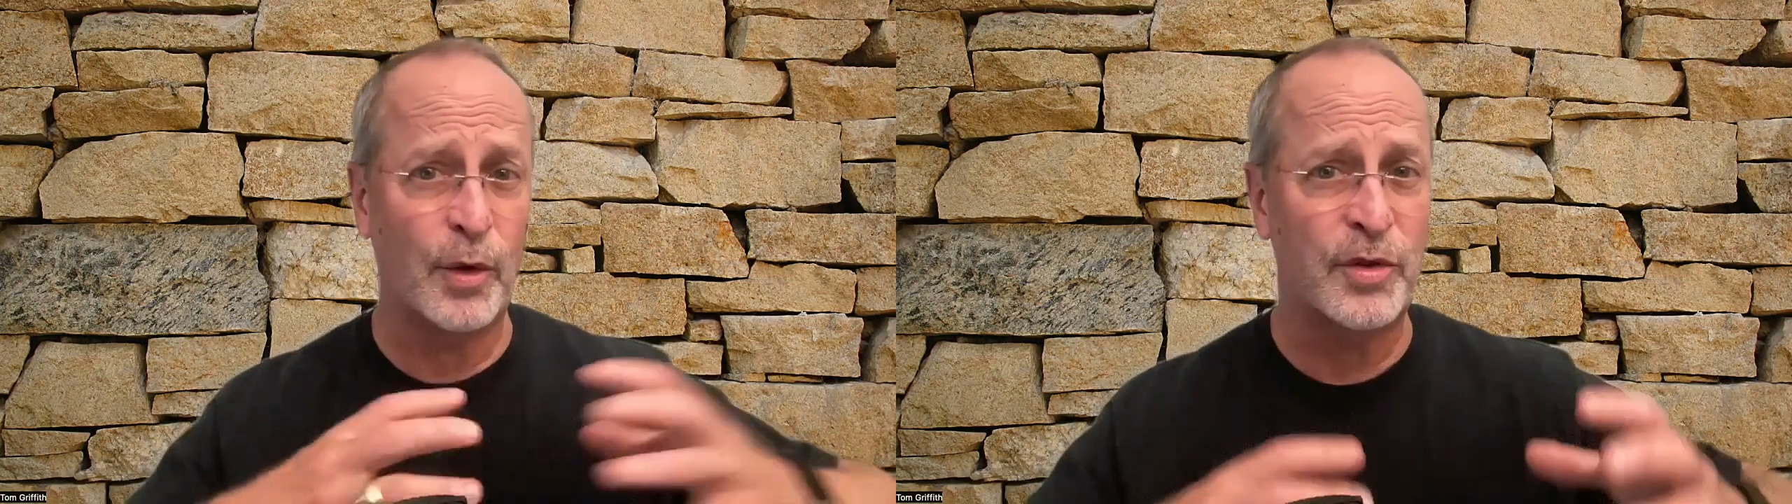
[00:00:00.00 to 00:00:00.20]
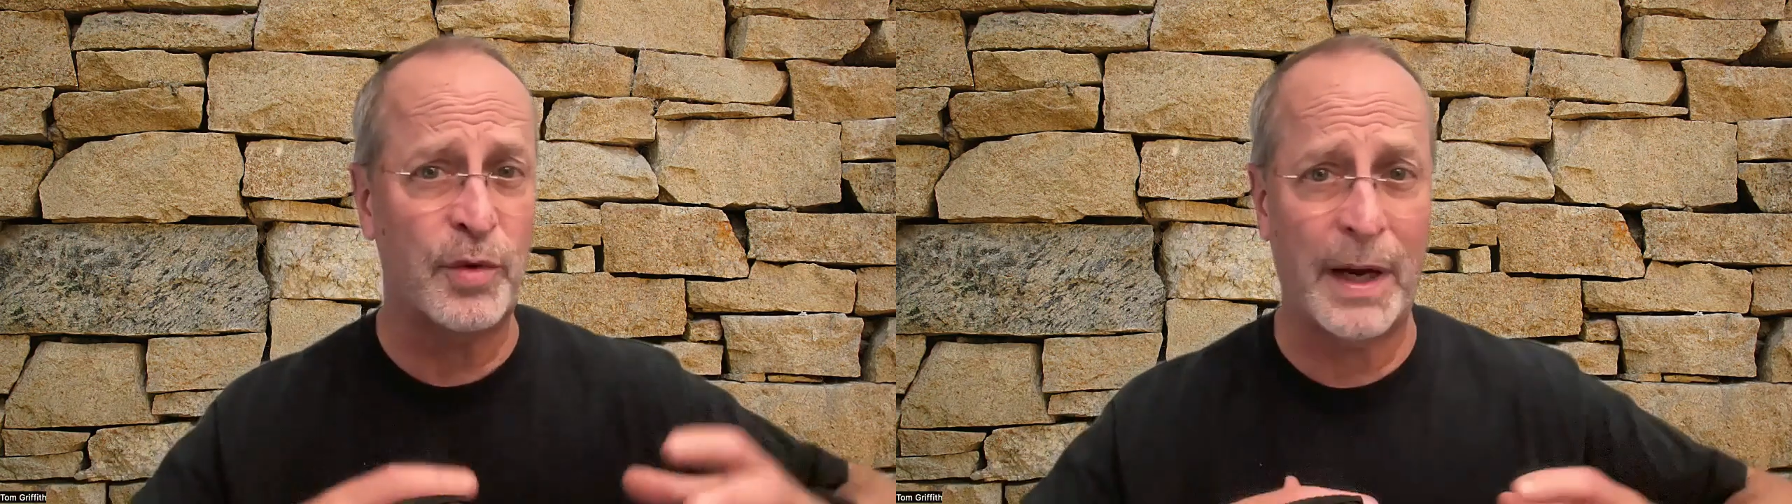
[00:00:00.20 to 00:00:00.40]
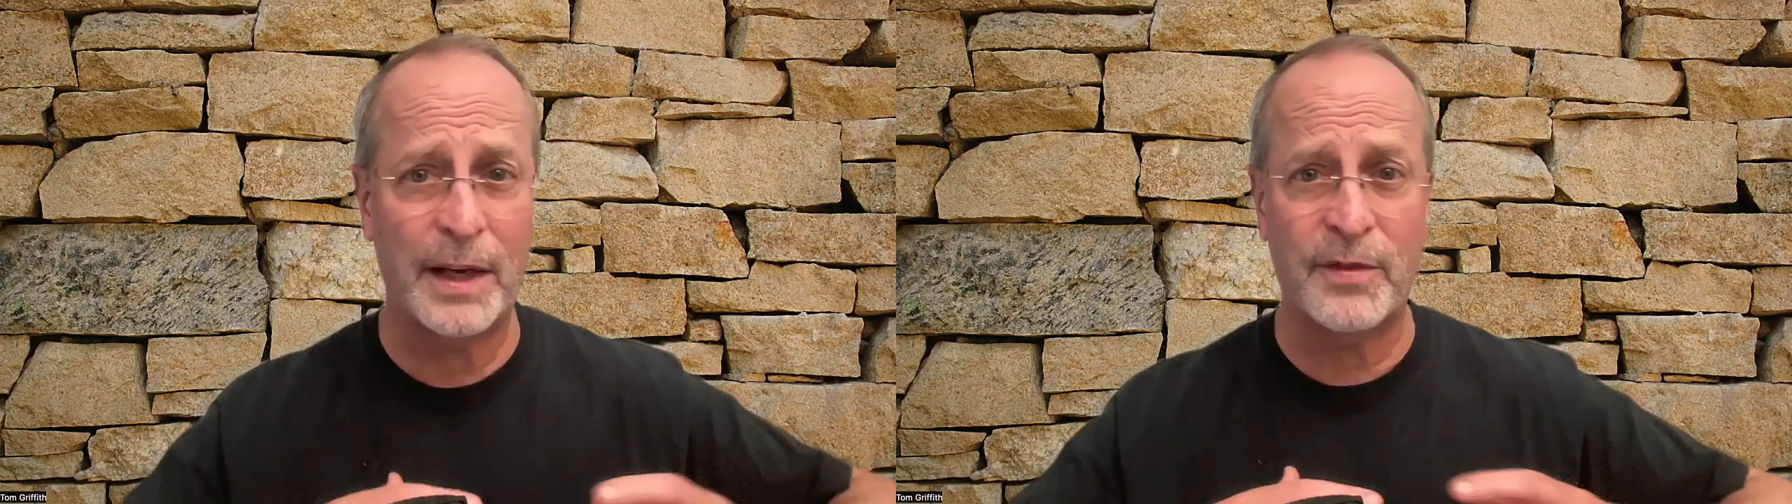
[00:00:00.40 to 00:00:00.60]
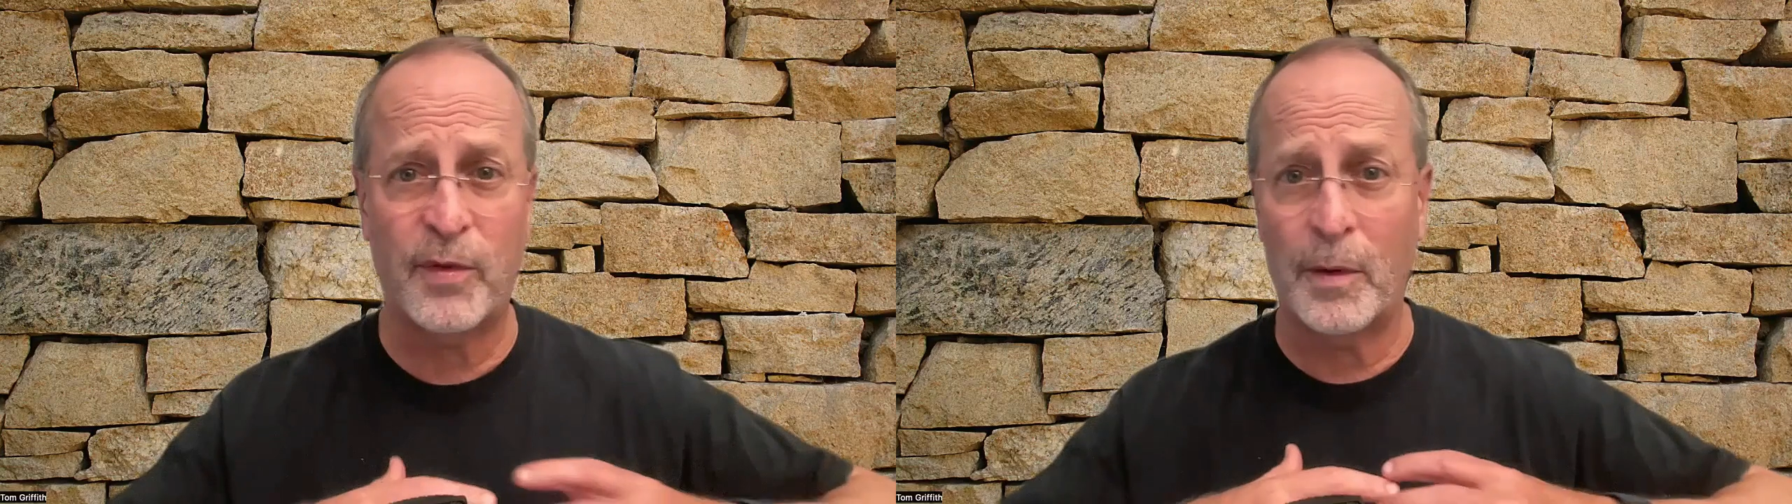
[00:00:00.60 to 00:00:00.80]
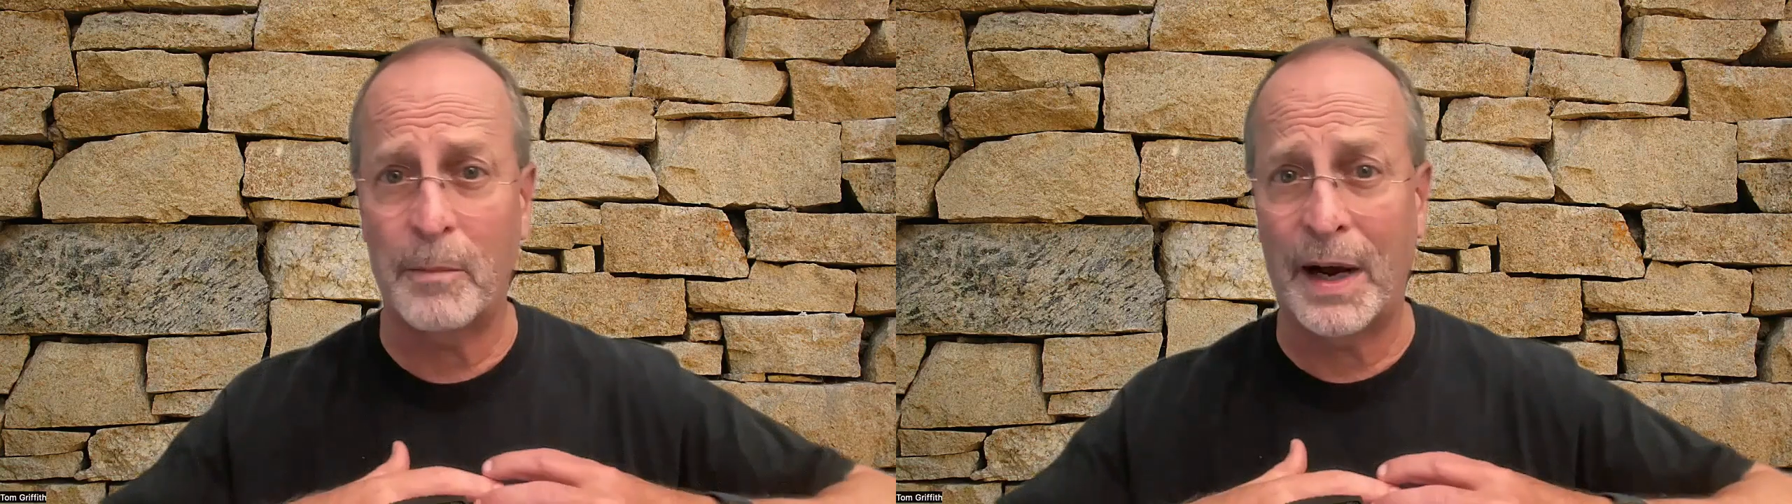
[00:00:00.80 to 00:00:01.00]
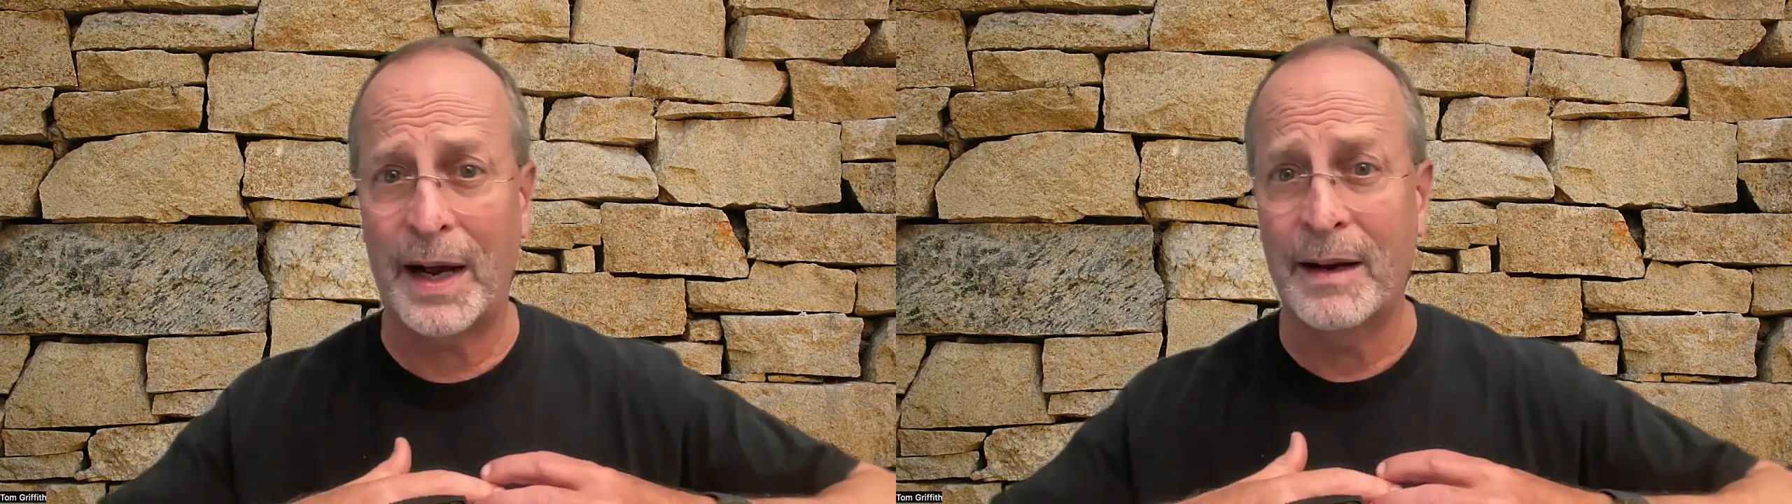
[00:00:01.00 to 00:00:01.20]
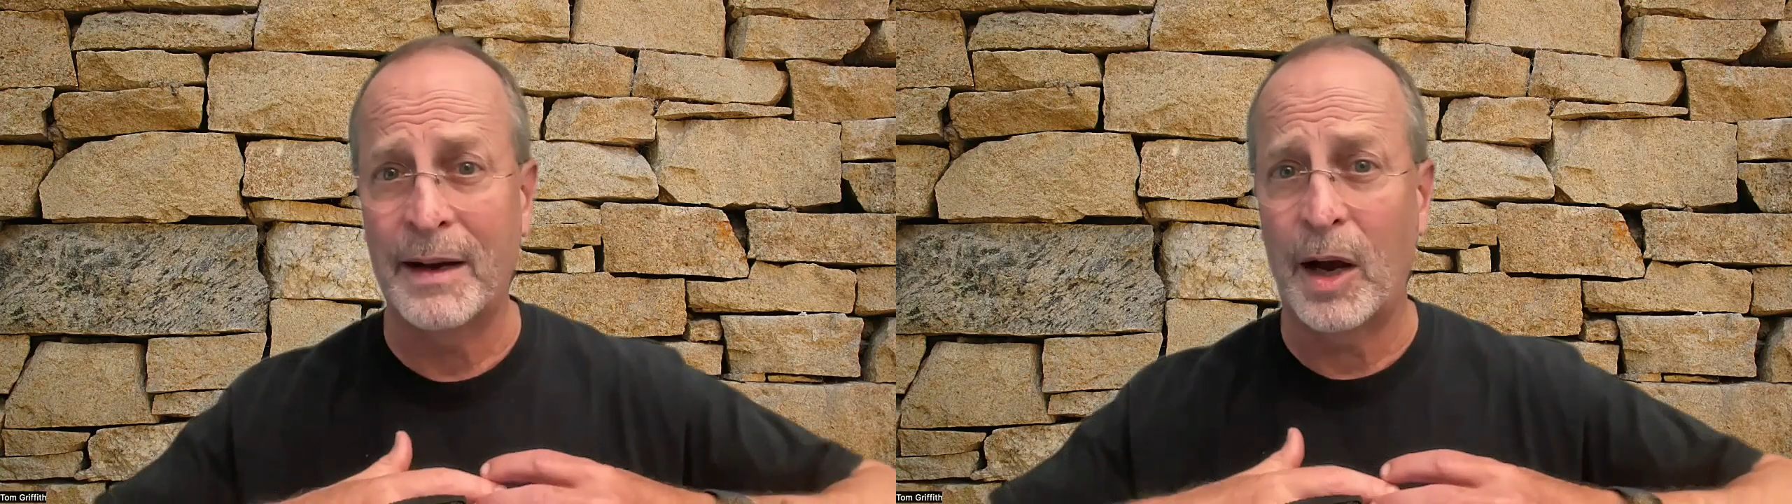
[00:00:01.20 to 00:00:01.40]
or transformed by